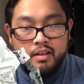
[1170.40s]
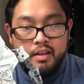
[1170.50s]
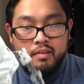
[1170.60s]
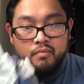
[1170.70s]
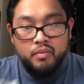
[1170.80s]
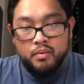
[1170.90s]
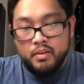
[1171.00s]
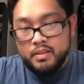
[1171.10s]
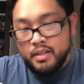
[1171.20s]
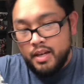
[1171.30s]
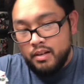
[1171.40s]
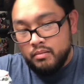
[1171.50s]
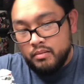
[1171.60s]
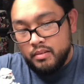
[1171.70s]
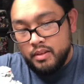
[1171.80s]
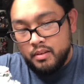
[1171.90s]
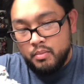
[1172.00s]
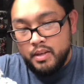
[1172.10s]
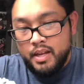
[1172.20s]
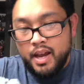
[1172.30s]
influence, I don't think
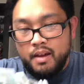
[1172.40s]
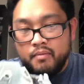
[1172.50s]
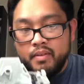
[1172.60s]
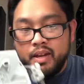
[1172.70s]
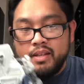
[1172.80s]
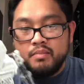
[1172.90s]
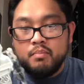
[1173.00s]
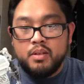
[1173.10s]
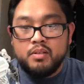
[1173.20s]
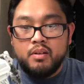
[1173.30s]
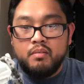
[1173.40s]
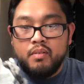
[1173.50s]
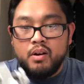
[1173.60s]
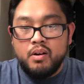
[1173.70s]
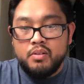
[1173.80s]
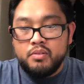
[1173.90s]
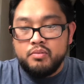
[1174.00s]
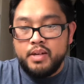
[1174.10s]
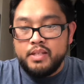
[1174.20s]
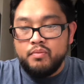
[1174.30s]
we'd have as much of our
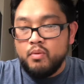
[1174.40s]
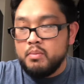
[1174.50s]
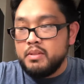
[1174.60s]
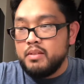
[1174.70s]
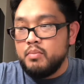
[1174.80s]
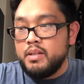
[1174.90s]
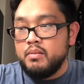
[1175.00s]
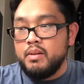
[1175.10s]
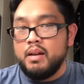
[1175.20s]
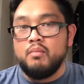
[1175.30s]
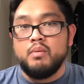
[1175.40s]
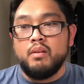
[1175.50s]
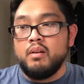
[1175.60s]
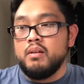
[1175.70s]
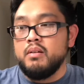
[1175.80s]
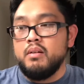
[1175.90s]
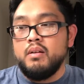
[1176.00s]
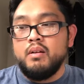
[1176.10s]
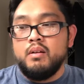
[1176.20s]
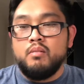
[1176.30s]
Transformers as we do now with our
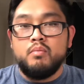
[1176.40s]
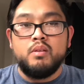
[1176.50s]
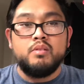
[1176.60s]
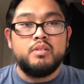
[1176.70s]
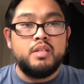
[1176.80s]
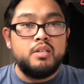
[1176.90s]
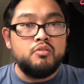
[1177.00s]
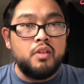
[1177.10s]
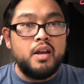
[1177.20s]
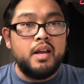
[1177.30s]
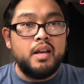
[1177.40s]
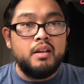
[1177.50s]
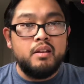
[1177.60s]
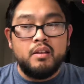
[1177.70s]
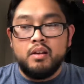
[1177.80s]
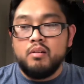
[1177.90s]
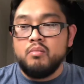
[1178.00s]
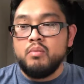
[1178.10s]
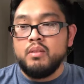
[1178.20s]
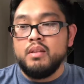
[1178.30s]
Siege line, you know,
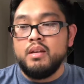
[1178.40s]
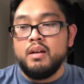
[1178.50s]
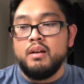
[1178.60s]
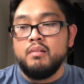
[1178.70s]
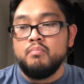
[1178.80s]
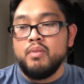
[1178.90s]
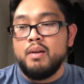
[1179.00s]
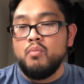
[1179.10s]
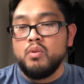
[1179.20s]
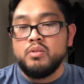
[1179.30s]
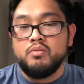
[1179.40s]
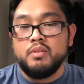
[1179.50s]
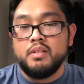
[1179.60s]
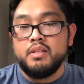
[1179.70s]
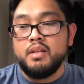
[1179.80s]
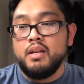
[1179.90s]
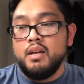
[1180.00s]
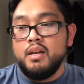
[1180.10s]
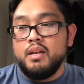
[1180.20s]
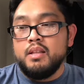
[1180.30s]
with the Prime Wars trilogy.
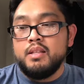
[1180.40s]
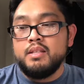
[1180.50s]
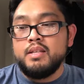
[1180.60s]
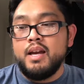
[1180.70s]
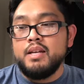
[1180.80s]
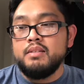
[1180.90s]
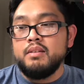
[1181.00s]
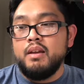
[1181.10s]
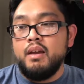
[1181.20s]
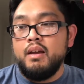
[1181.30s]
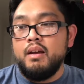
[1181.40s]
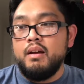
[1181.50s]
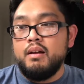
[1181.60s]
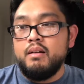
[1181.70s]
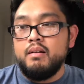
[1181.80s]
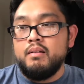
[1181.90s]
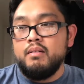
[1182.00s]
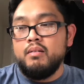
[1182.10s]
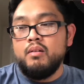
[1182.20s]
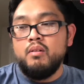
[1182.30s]
These guys
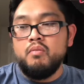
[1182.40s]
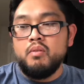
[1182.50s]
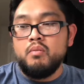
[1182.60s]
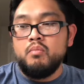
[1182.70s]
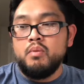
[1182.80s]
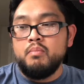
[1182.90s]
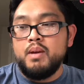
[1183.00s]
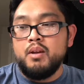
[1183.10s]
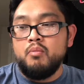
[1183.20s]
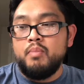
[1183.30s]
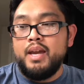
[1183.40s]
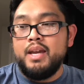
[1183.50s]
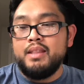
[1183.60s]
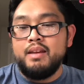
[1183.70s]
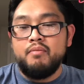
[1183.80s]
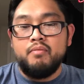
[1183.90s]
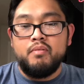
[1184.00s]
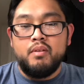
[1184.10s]
over with Michael Bay, they've